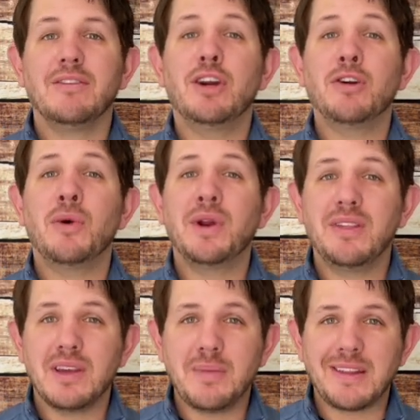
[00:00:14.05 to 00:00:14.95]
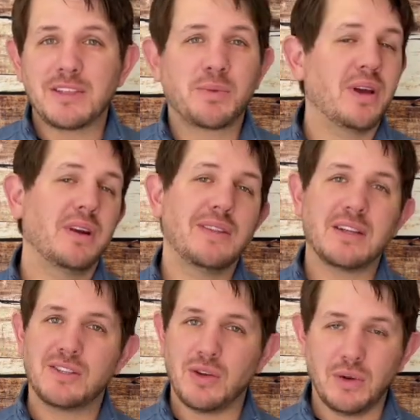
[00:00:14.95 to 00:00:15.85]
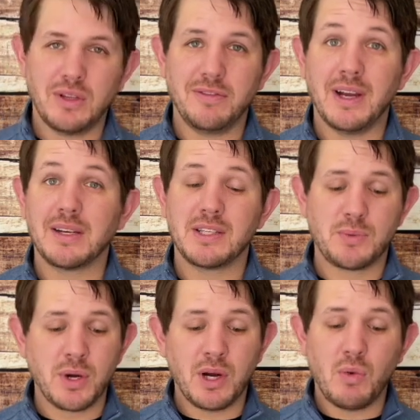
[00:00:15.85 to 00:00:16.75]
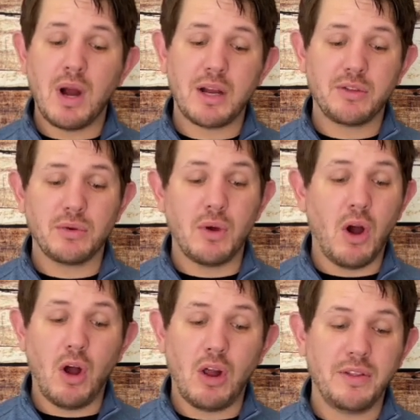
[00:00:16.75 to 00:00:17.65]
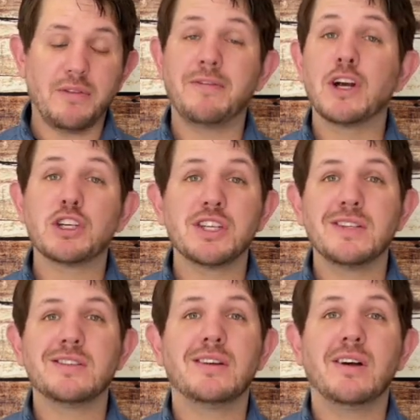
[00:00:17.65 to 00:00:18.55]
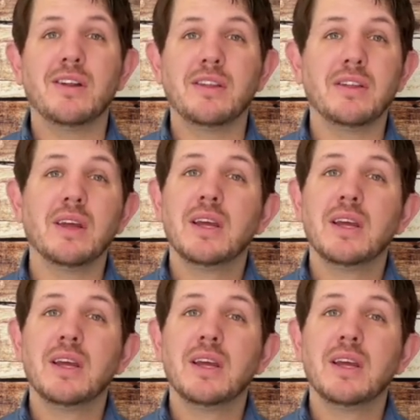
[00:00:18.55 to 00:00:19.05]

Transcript: If you don't know anything about this product, that's totally fine because we're going to walk through all the functions and all the